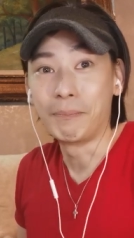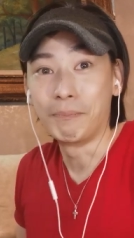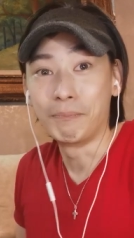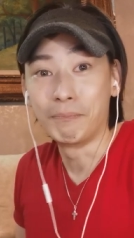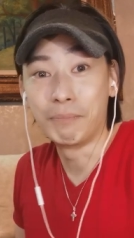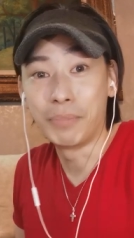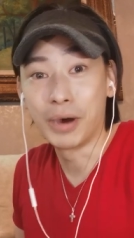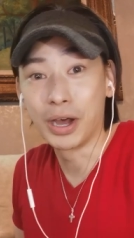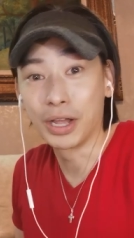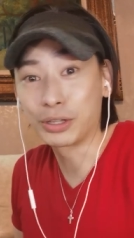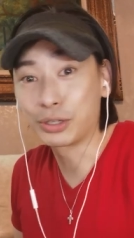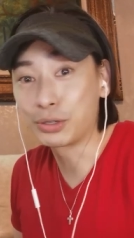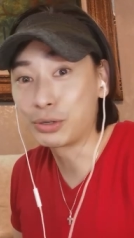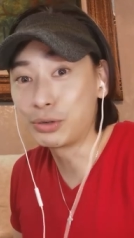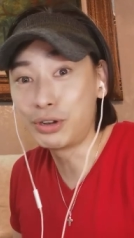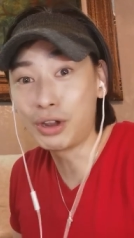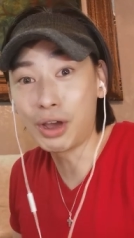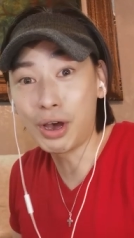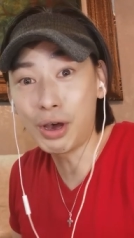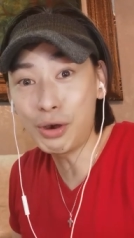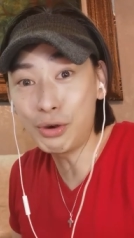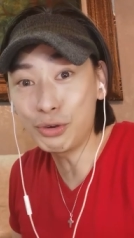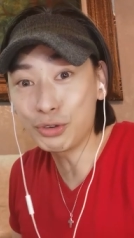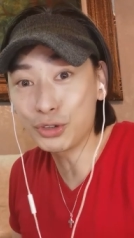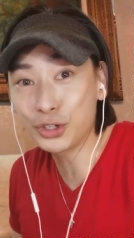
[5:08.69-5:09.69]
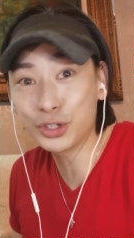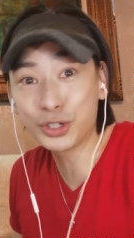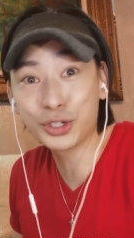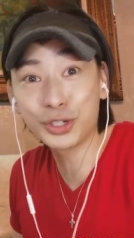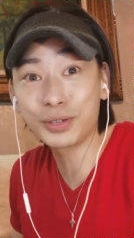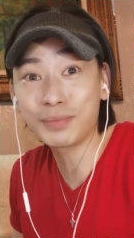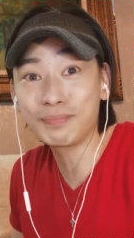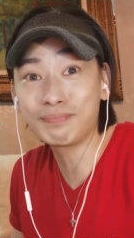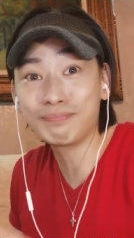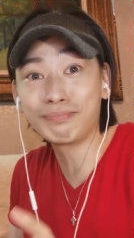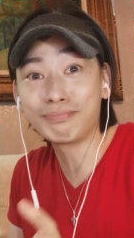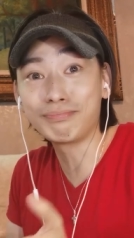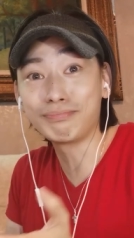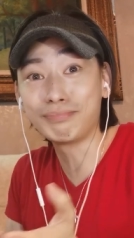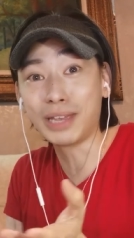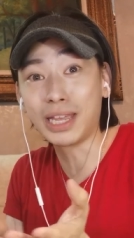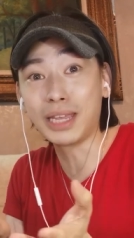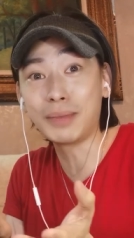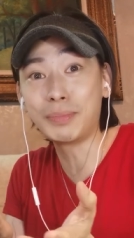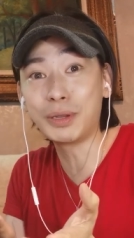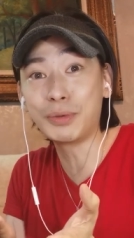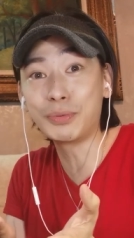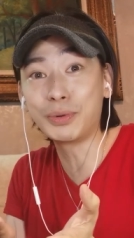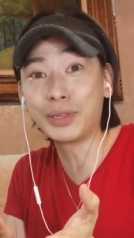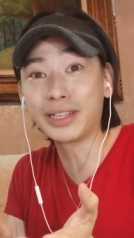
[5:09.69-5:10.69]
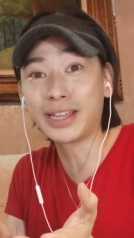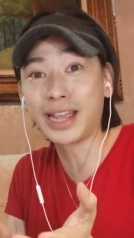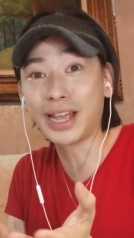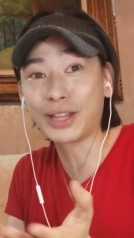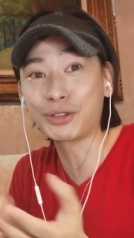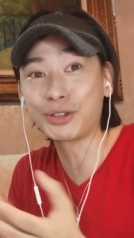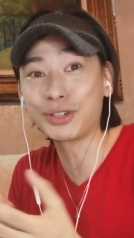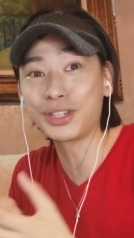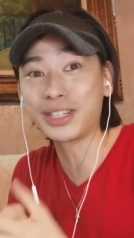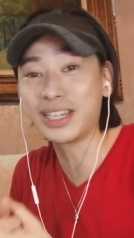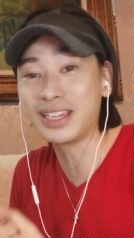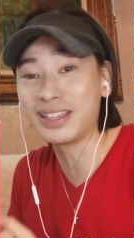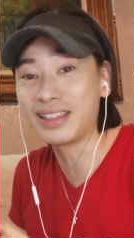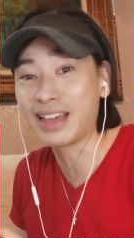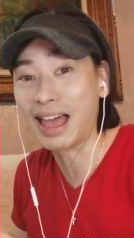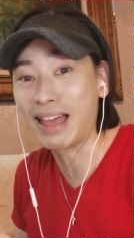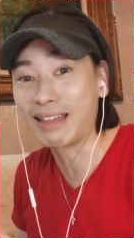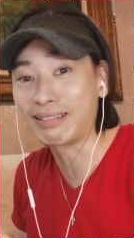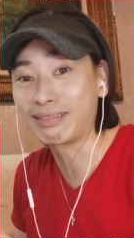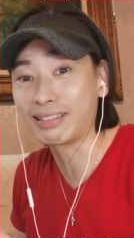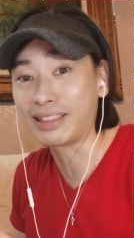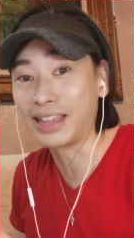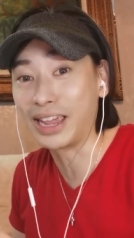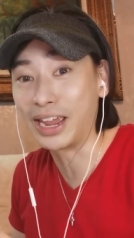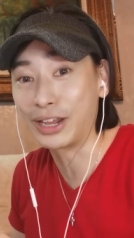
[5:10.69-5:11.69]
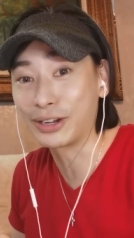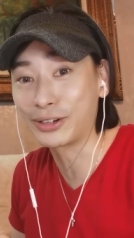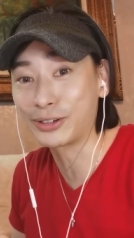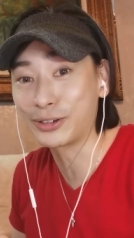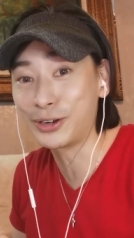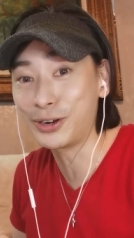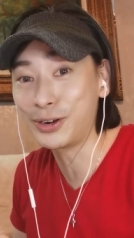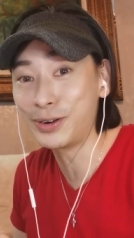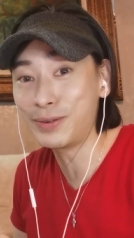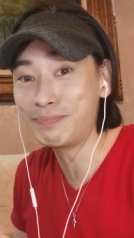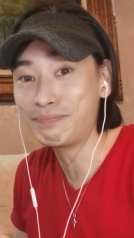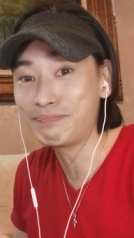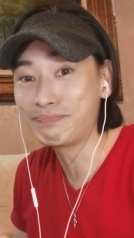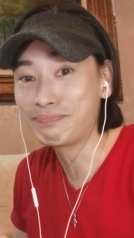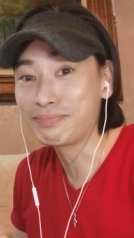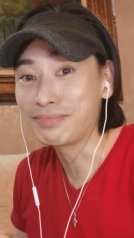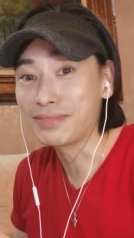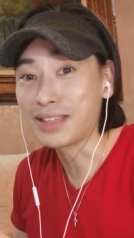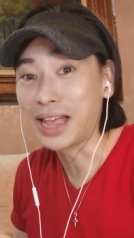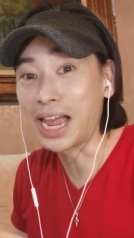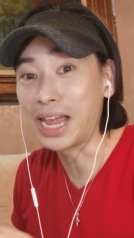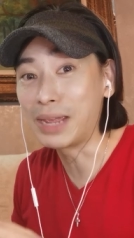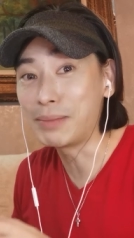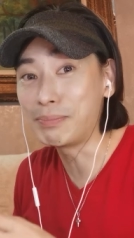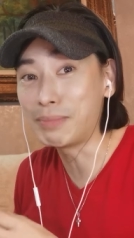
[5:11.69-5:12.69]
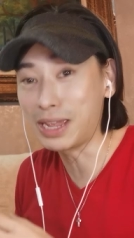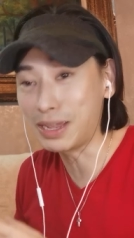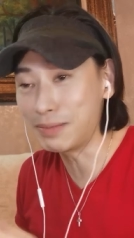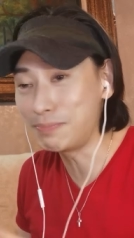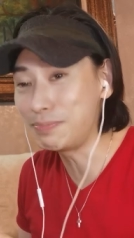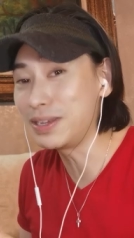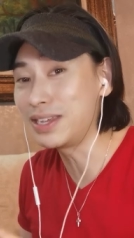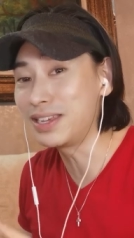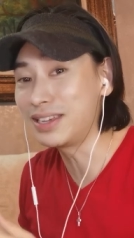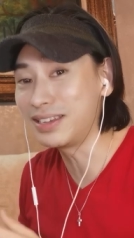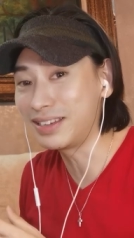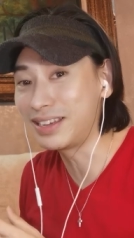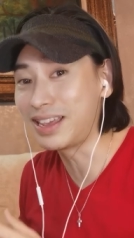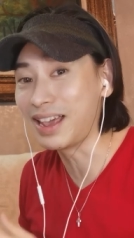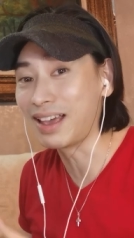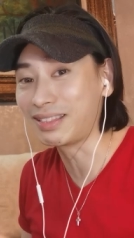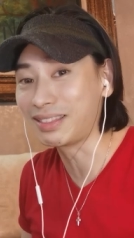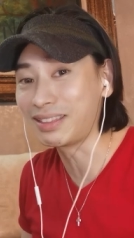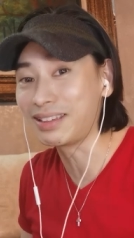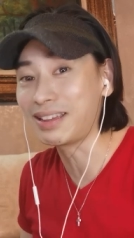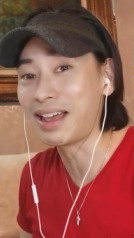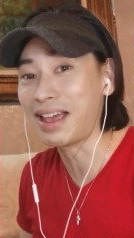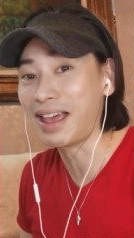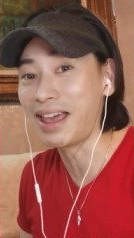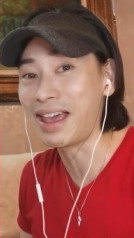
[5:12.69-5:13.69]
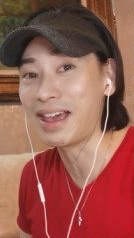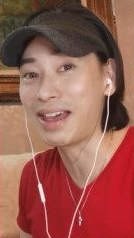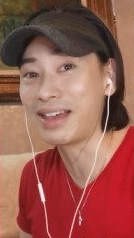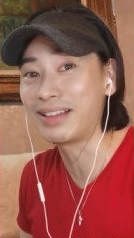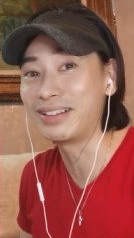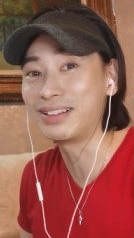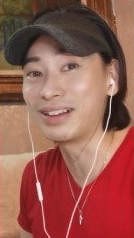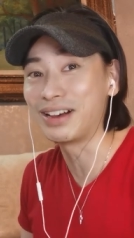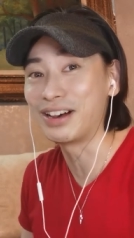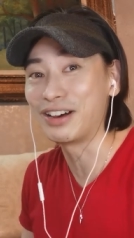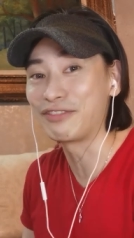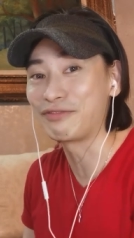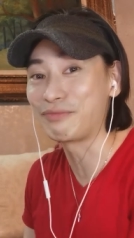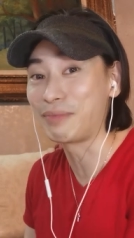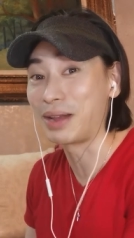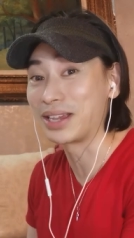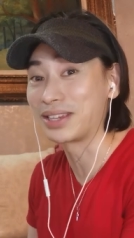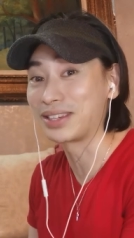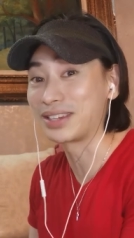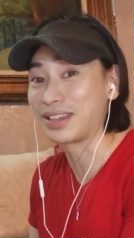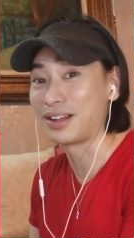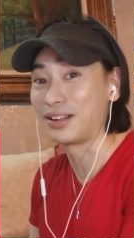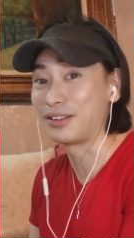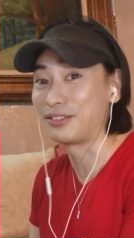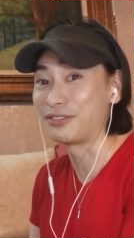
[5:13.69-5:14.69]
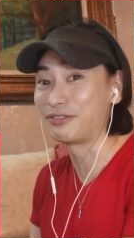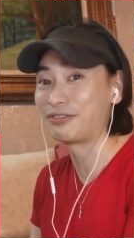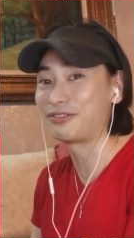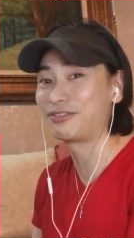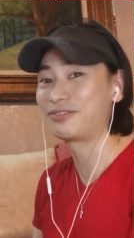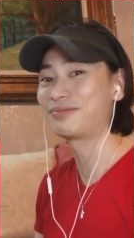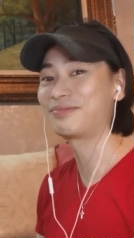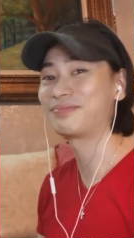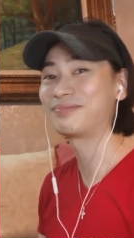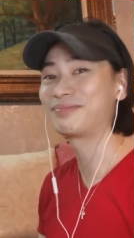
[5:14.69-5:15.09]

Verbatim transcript: But who knows? Maybe we'll get to see that later. I may be getting ahead of myself.